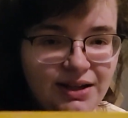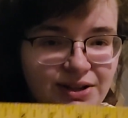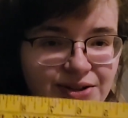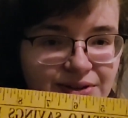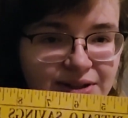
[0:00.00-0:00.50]

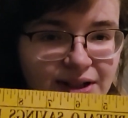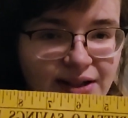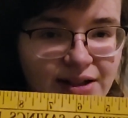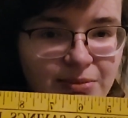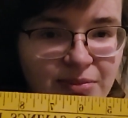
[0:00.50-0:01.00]
so it's got
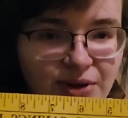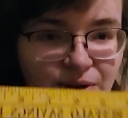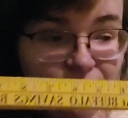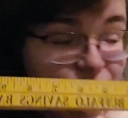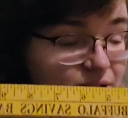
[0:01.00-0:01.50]
the
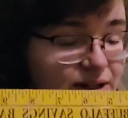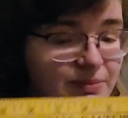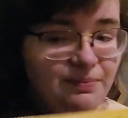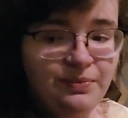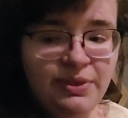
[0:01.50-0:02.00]
typical foot,
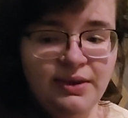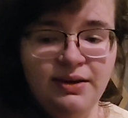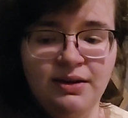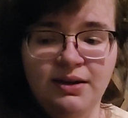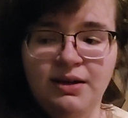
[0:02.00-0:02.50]

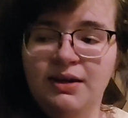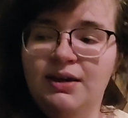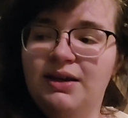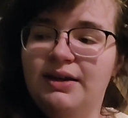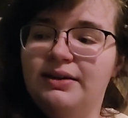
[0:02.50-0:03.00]

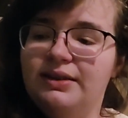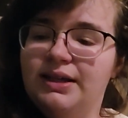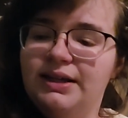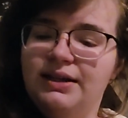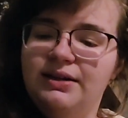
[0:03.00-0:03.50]
and
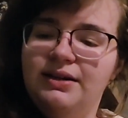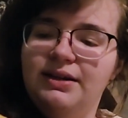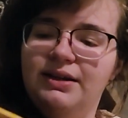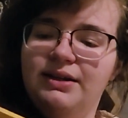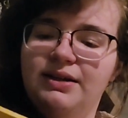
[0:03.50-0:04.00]
then
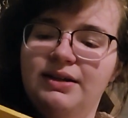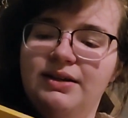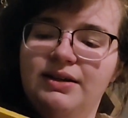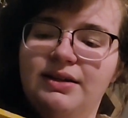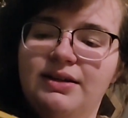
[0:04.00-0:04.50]

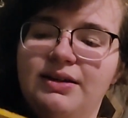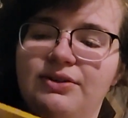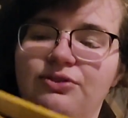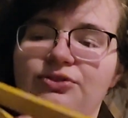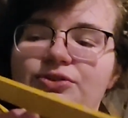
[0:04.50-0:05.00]
it
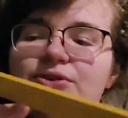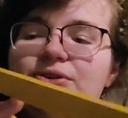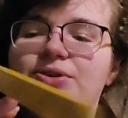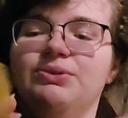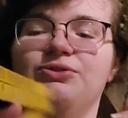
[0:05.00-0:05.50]

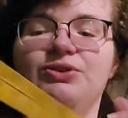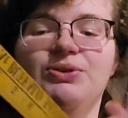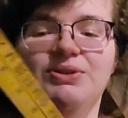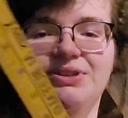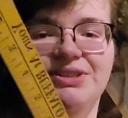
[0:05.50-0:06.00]
folds,
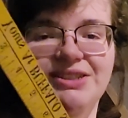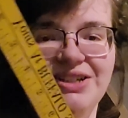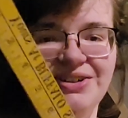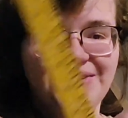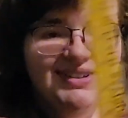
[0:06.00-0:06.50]
so
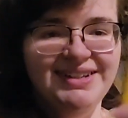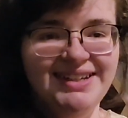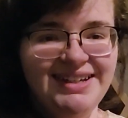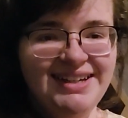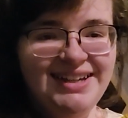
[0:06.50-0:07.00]

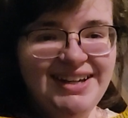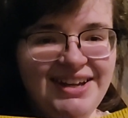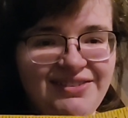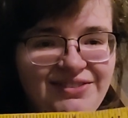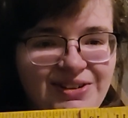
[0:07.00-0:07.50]

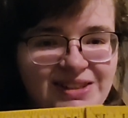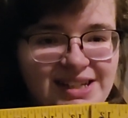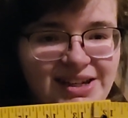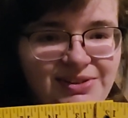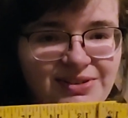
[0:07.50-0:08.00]
it folds
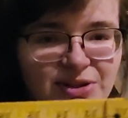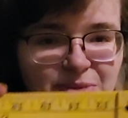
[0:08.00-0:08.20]
out to